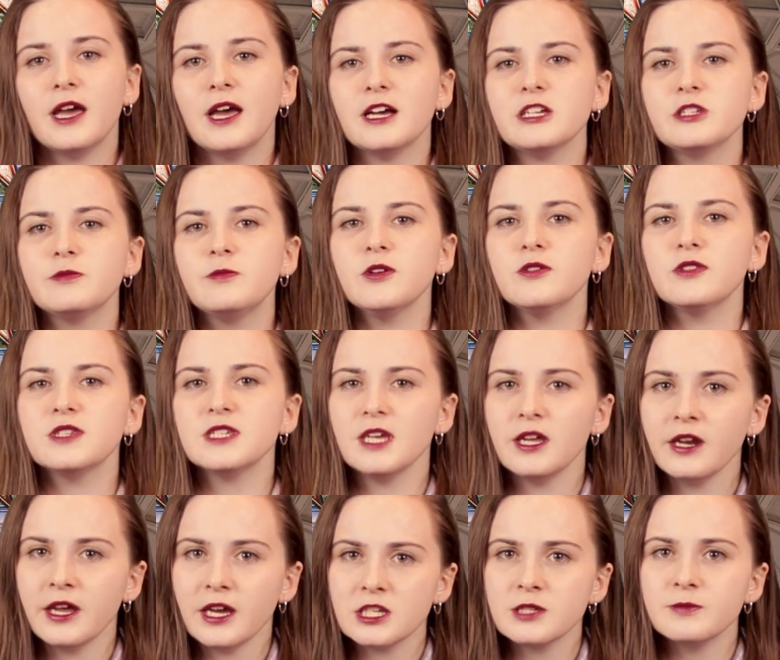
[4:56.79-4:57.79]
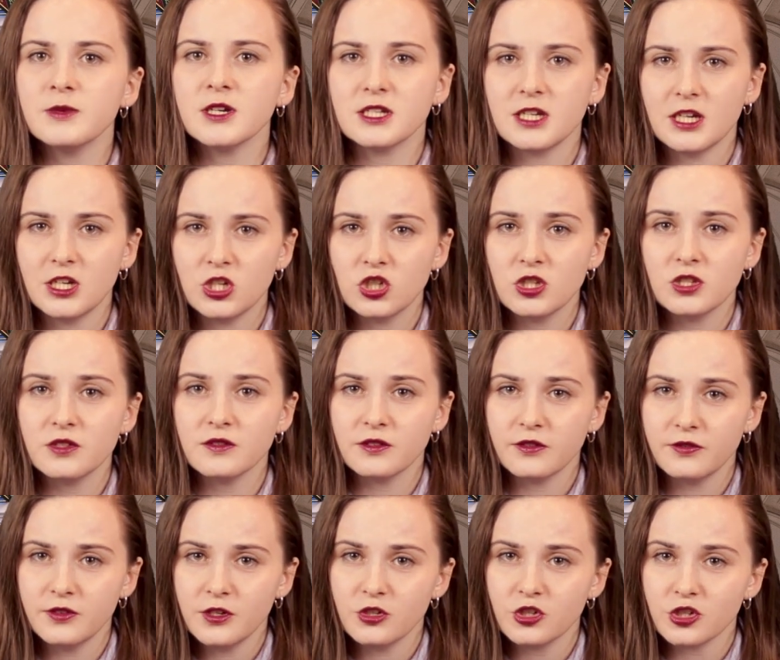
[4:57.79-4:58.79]
has both set expectations for
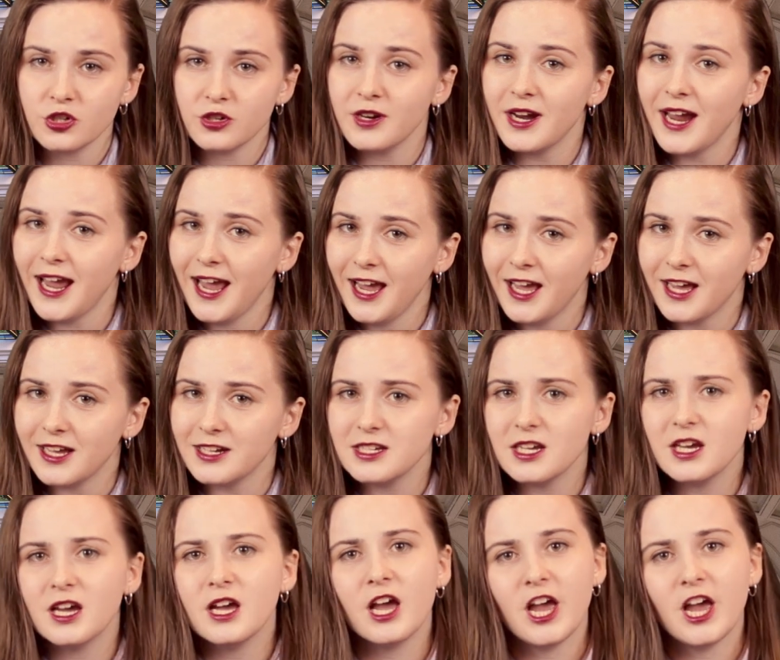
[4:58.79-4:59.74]
the future and